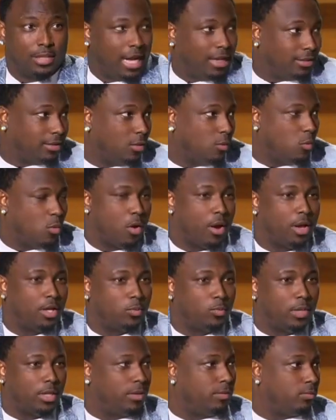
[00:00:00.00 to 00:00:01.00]
That's the Warriors
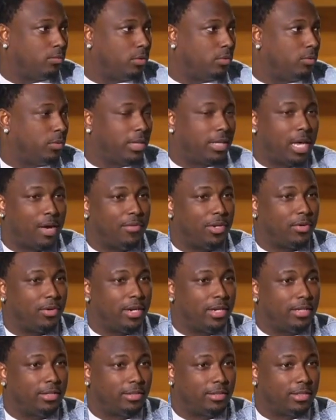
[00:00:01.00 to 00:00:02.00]
with Kevin
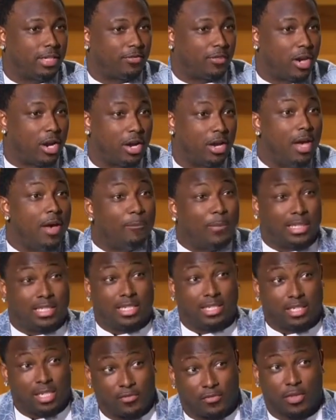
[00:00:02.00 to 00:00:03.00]
Durant and Steph Curry. But the
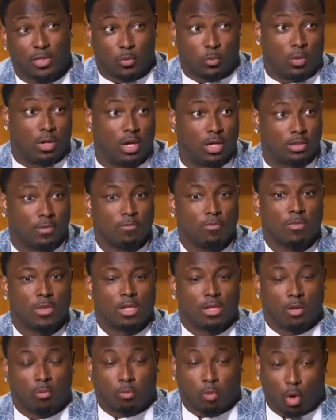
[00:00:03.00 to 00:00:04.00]
difference was
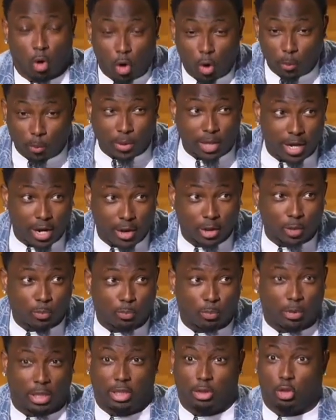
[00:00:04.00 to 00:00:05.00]
the role players
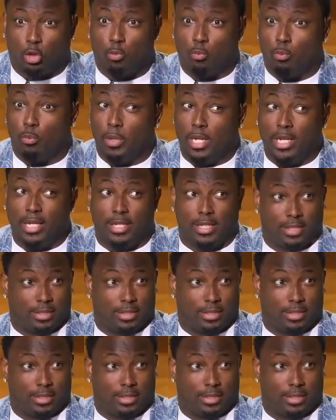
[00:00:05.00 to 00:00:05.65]
play tremendous.